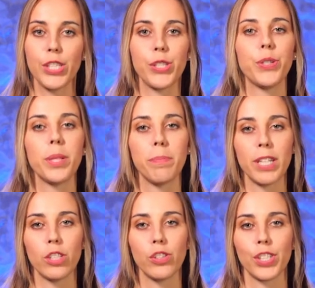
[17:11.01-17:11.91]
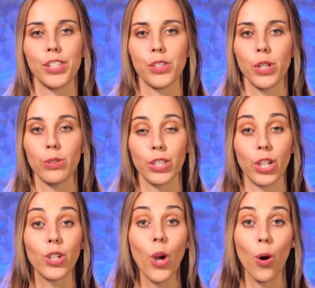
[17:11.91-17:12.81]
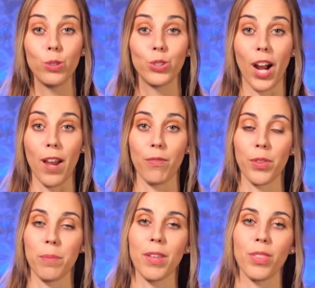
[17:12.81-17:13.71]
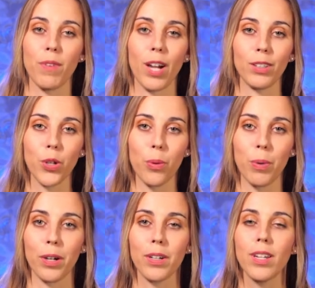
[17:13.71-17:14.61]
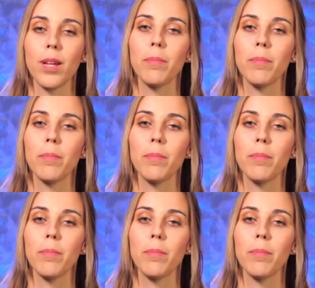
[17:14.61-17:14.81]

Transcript: Student Ministries is hosting a coat drive for the month of October.